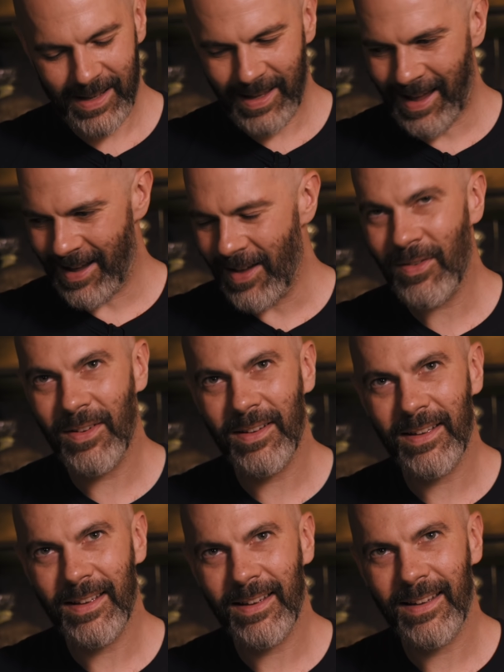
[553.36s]
Yeah.
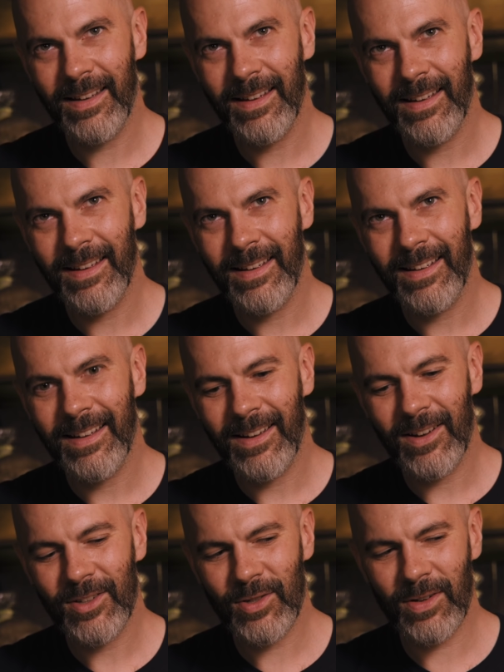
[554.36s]

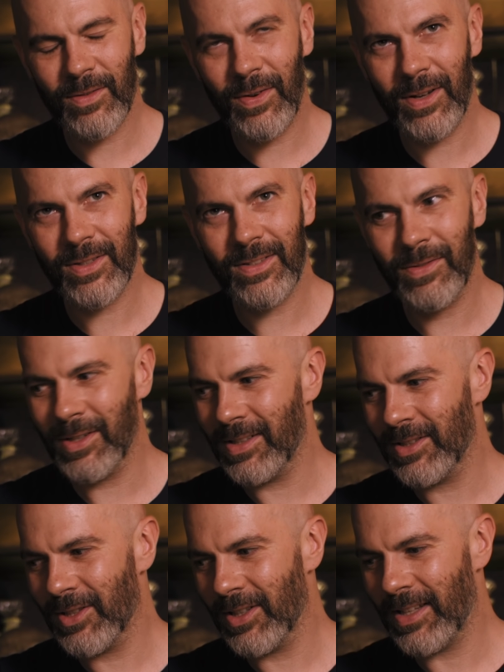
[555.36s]
Shook the first,
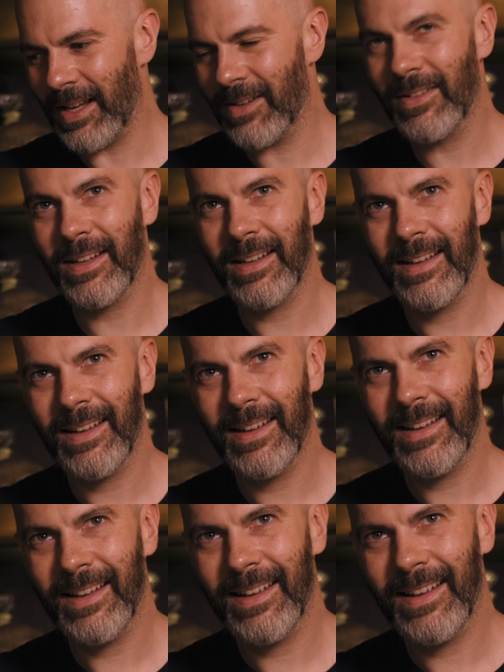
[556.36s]
shook the deck. Oh
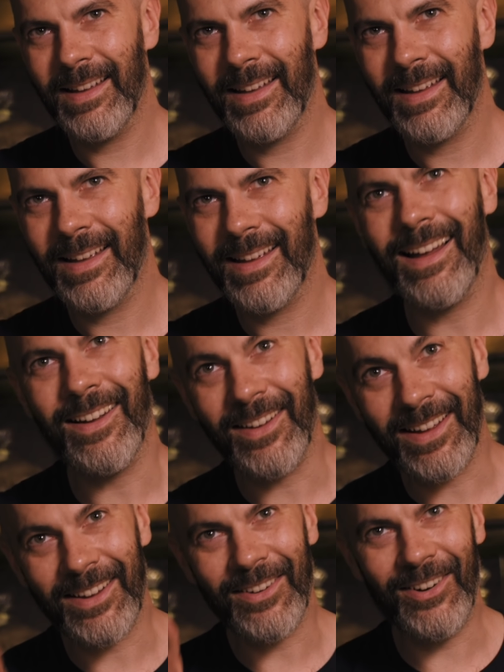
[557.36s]

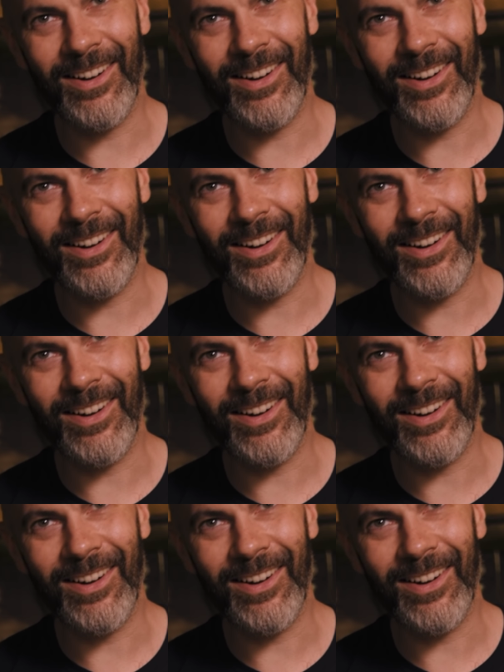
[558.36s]
yeah, you're